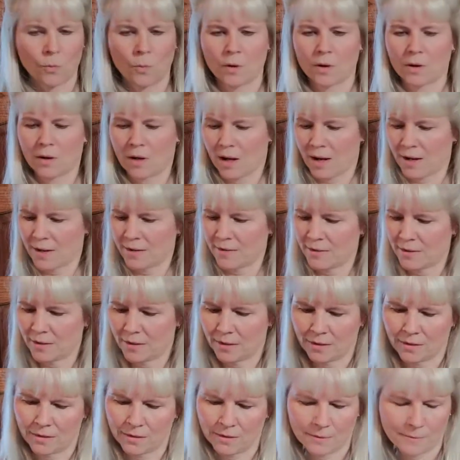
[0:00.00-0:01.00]
what I
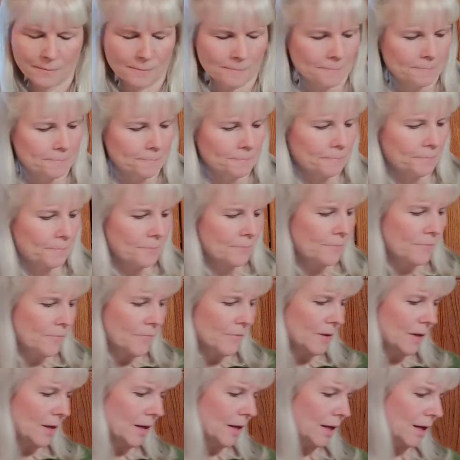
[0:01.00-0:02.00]
did
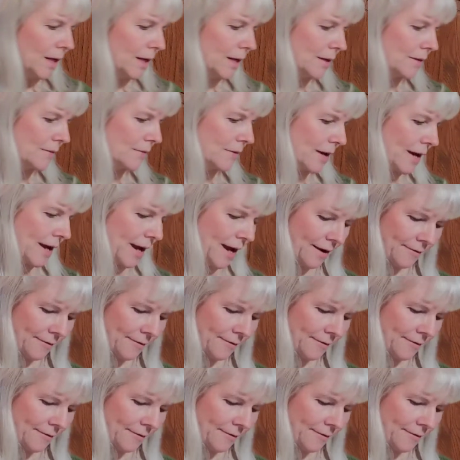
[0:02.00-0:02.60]
is I